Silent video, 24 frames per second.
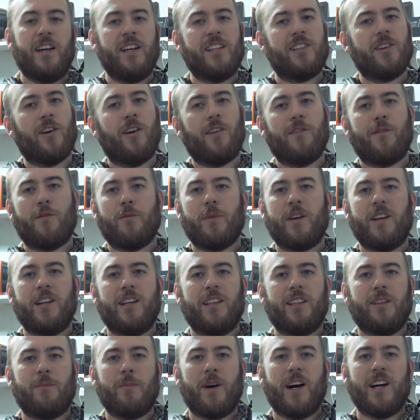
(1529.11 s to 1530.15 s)
hard for me to get
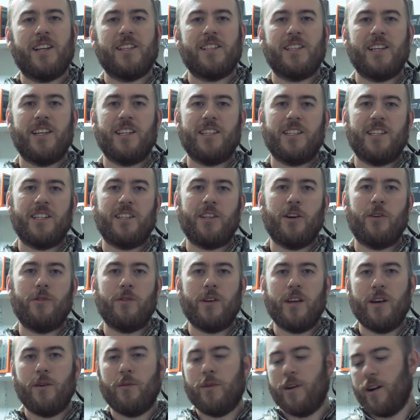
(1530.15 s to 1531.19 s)
in the mindset to tote
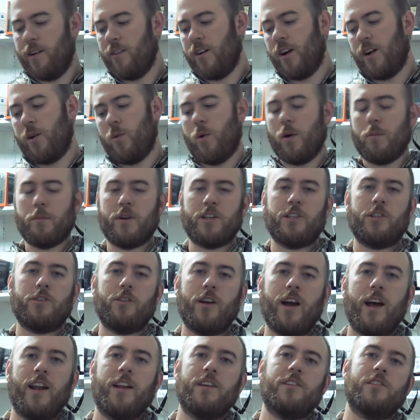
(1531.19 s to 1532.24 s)
it whenever I wear my
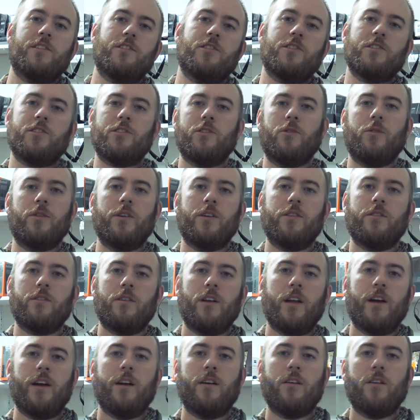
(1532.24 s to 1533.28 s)
Stratus and just throw another
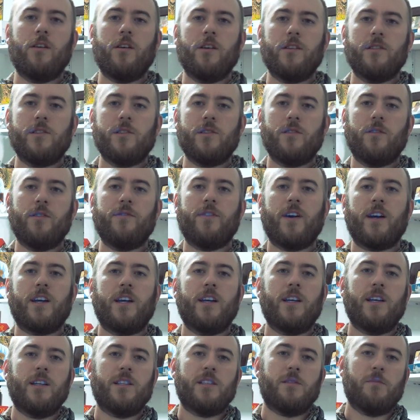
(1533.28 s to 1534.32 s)
layer on. So if I
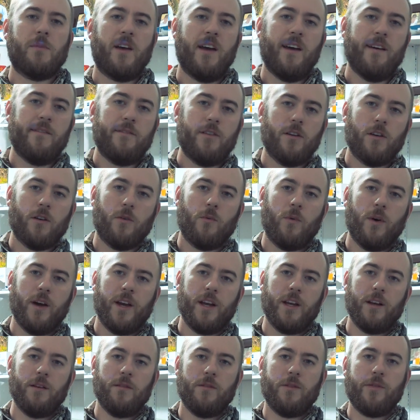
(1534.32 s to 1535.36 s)
could get some heavier
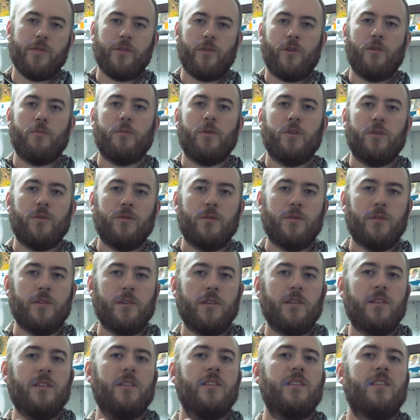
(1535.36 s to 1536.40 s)
weight thermal
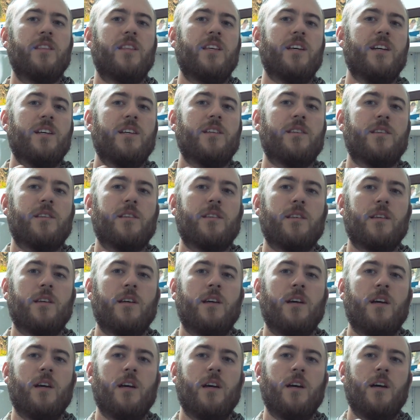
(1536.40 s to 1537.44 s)
this,
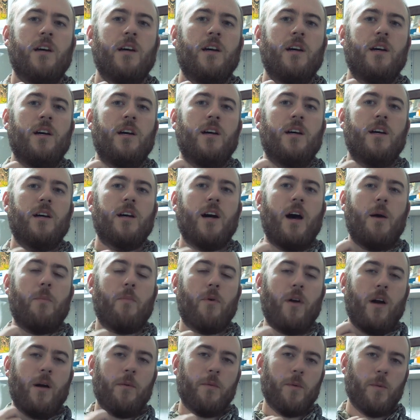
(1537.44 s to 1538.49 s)
I
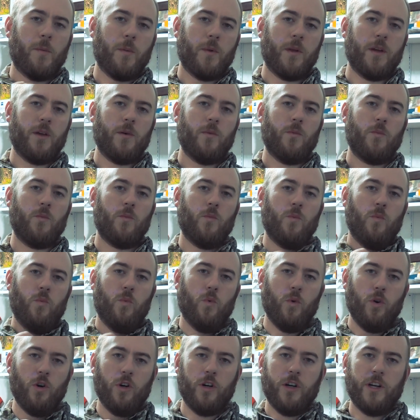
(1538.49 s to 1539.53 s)
probably
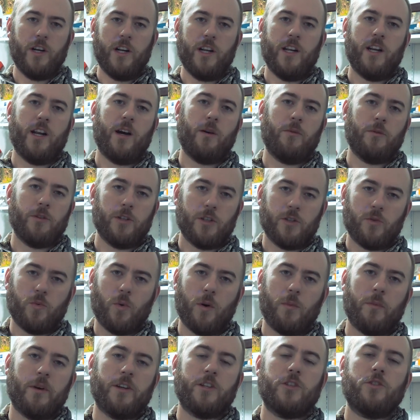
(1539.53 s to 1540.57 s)
would, and I would just
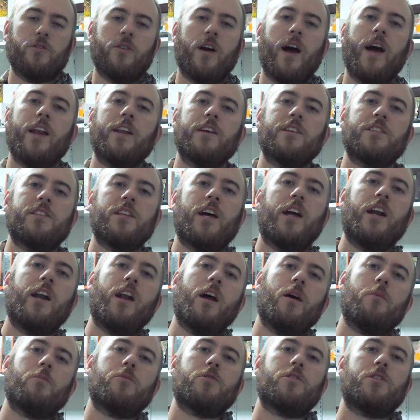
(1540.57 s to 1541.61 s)
wear my Stratus
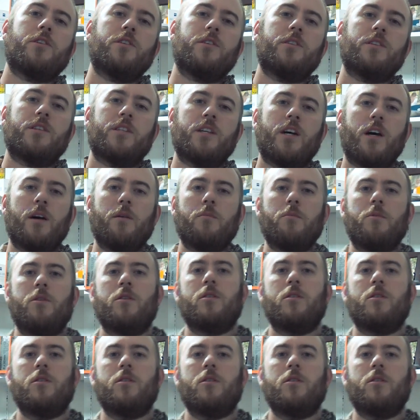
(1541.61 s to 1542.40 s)
99% of the time.